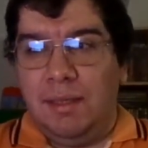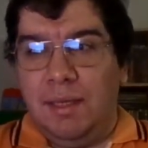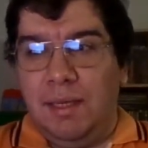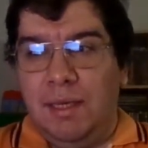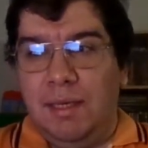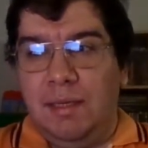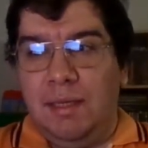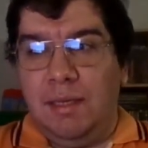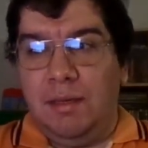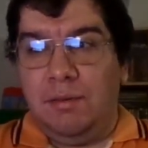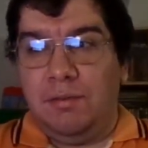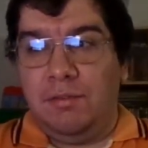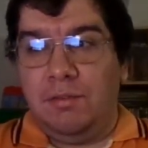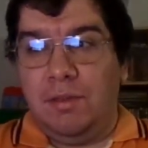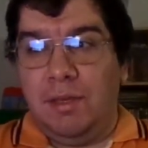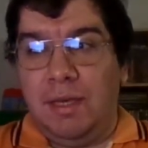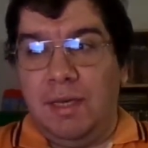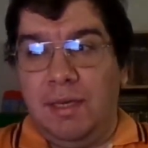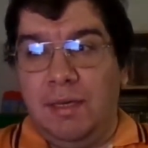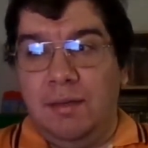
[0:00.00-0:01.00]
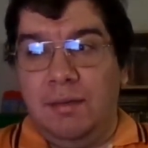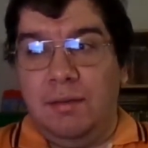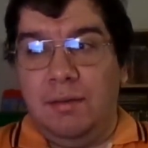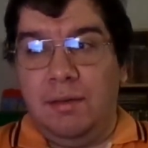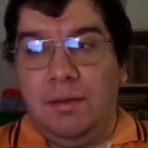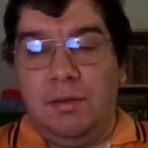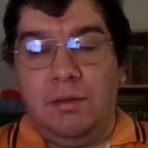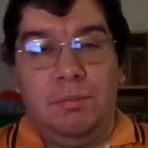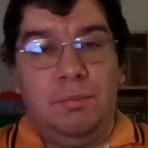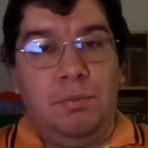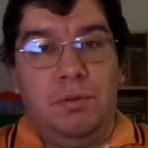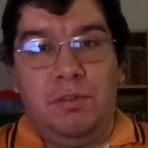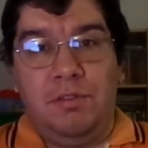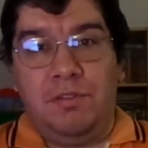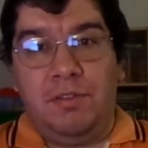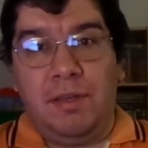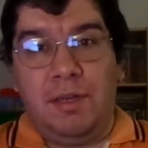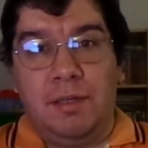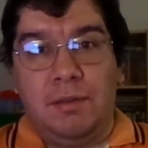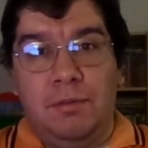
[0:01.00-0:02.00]
And they also had other
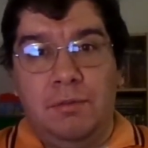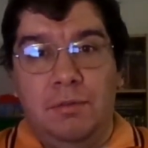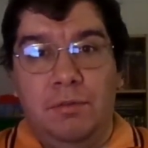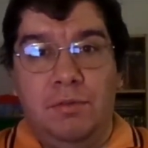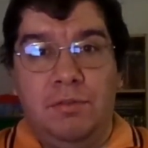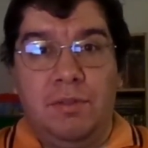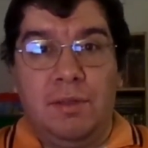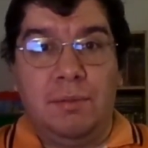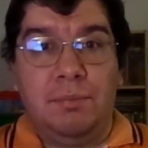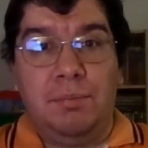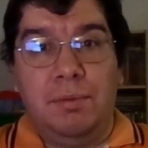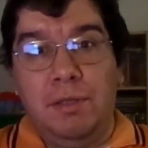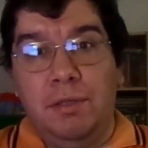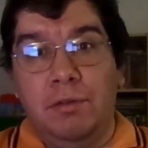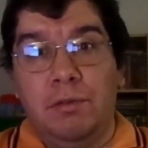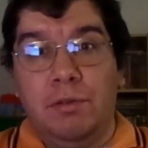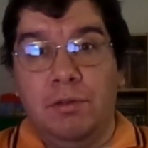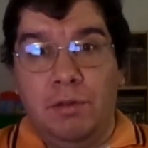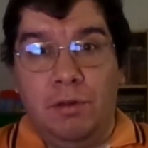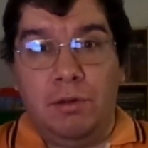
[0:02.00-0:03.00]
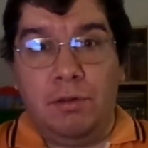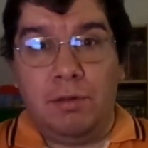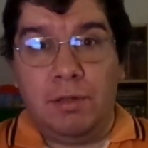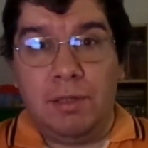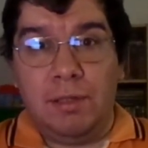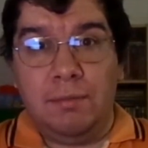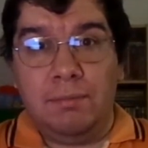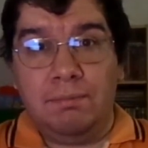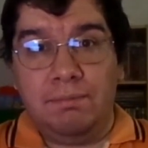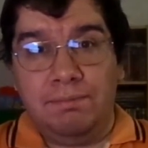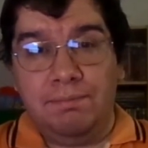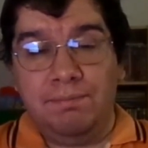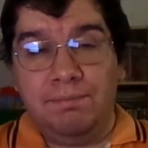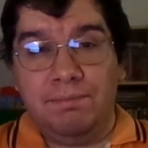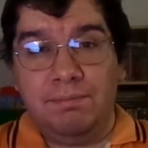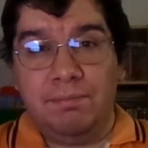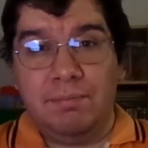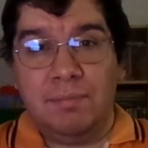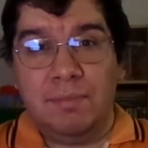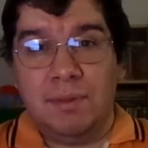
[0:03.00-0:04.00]
voice actors like Peter Cullen.
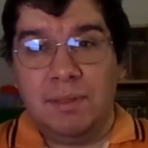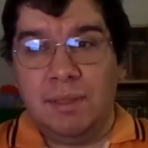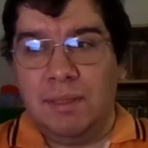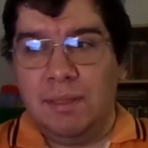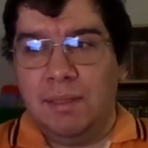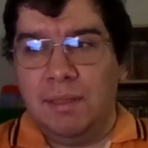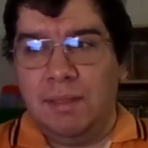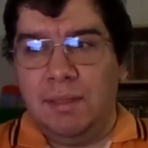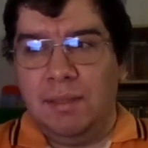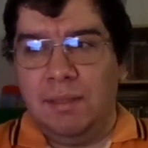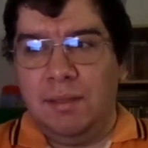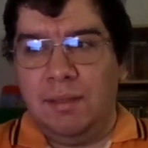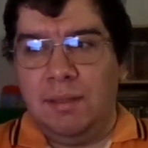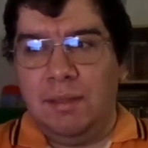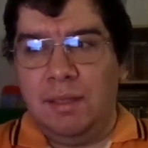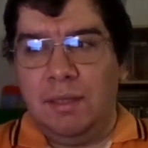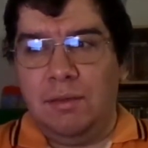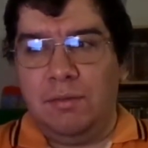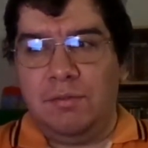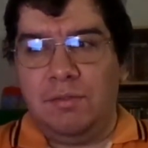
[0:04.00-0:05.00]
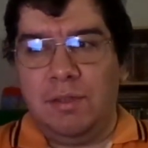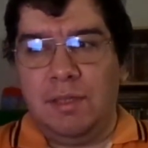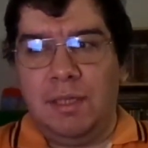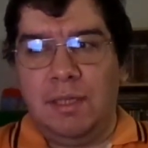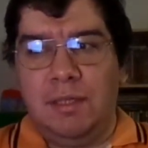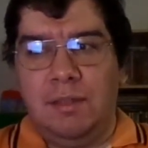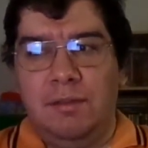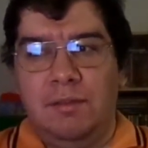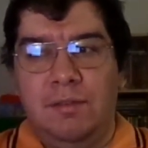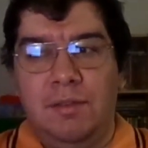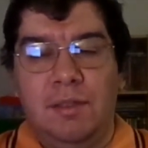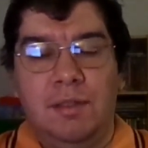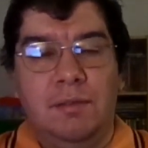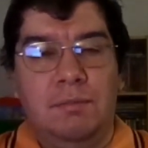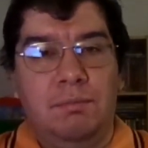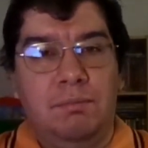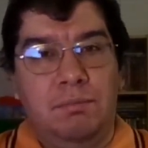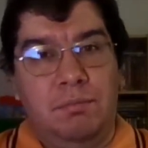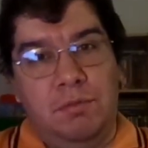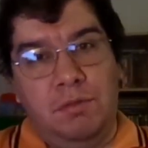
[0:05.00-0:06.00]
They also got
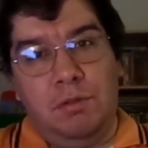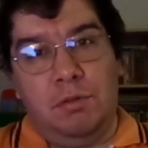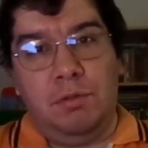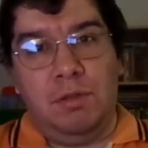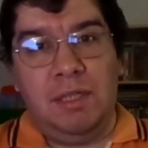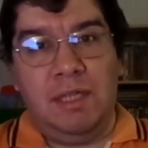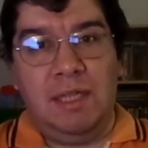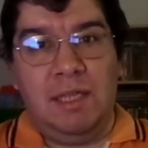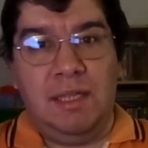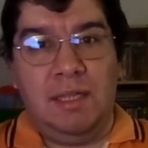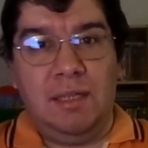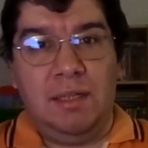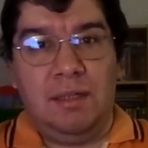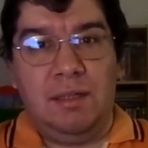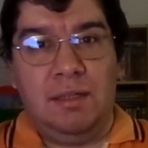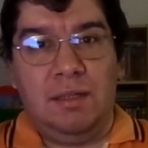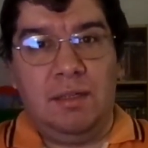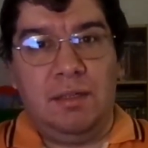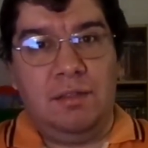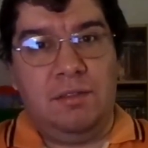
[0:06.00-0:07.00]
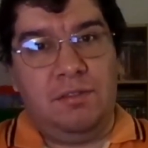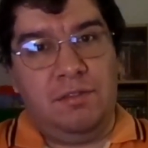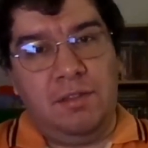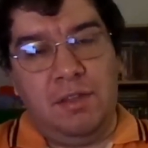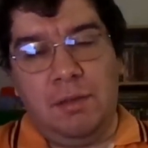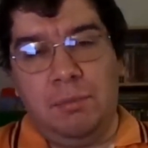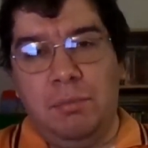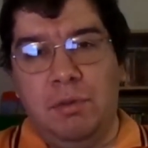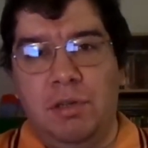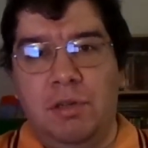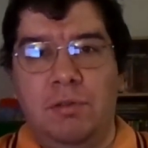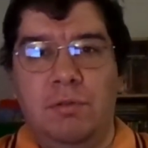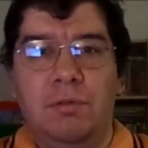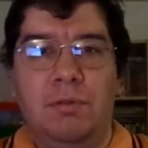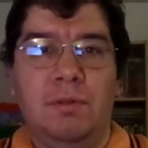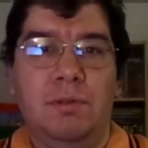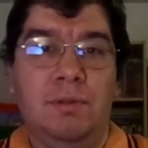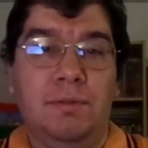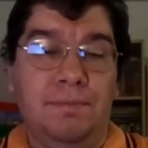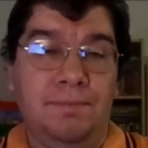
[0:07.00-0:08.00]
Tony
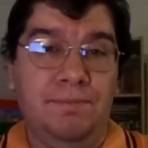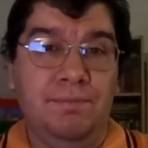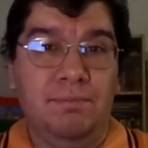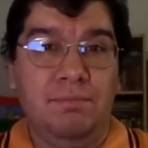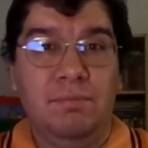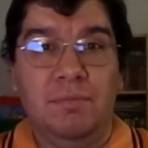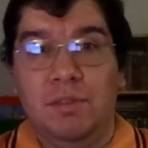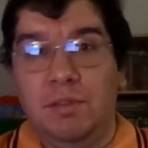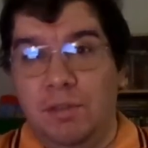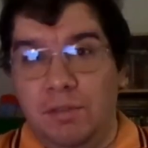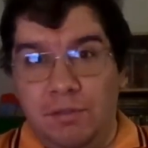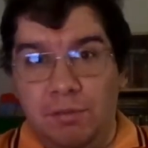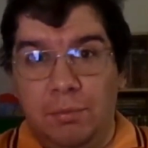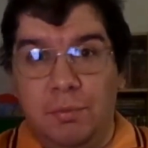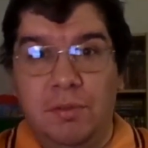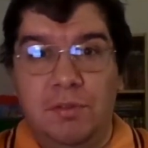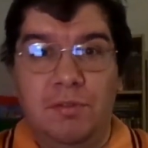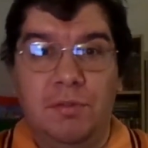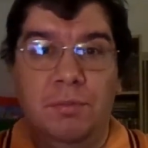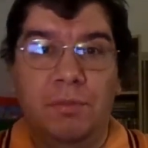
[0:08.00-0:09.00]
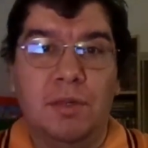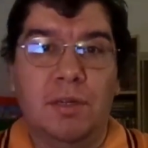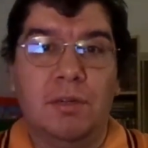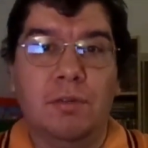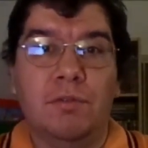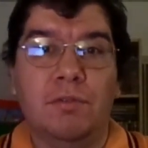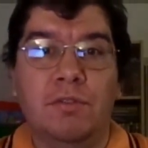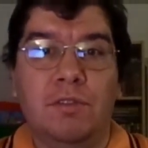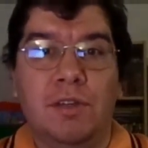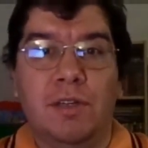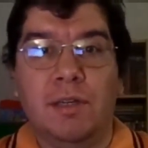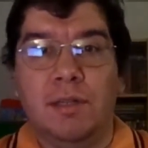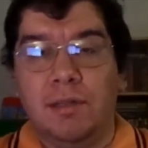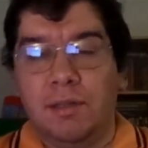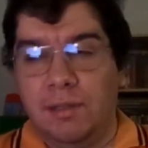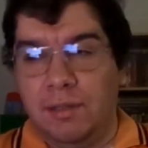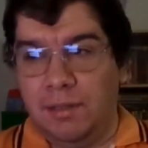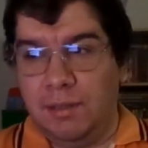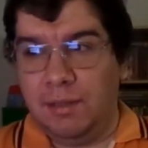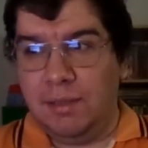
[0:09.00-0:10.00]
Anselmo, does the voice of Donald
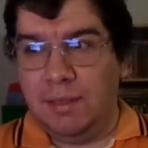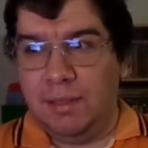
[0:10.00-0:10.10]
Duck,